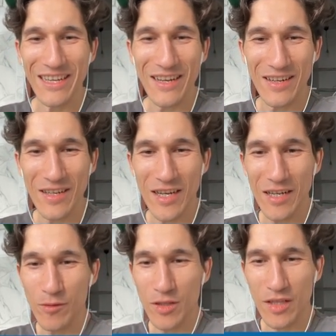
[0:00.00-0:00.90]
uh, I
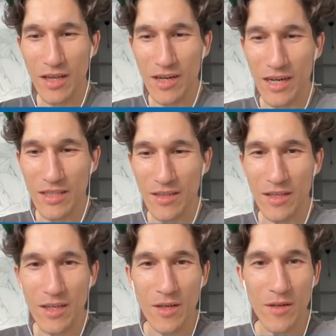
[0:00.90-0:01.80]
was like kind of.
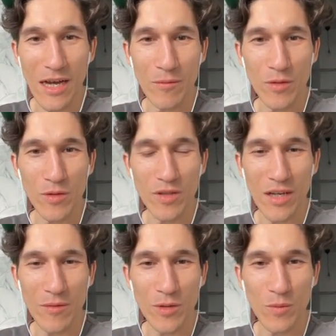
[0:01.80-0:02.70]
I was I was